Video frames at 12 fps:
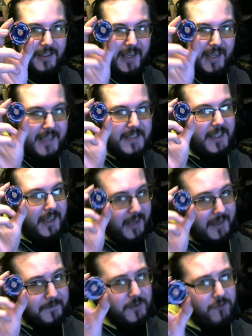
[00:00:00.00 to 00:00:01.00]
has
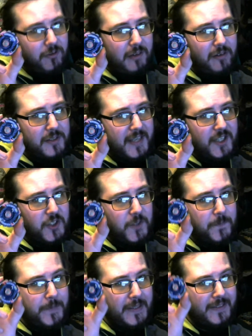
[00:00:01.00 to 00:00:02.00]
left and right rotation
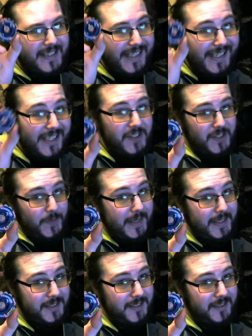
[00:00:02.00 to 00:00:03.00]
built into
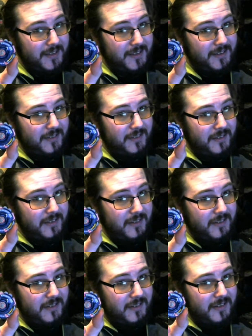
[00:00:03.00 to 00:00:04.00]
it.
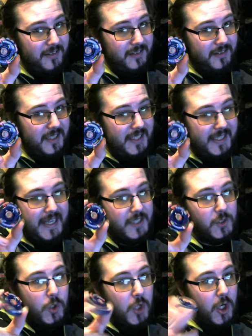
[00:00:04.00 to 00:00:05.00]
It has
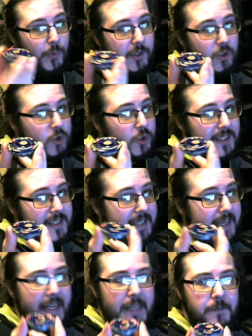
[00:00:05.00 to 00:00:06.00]
no
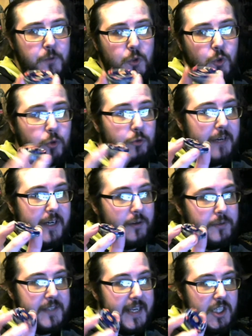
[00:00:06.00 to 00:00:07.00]
intrinsic left or right
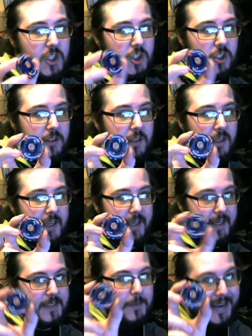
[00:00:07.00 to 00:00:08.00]
rotation
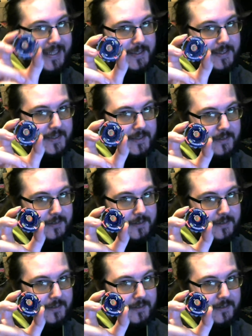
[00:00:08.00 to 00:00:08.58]
as a base.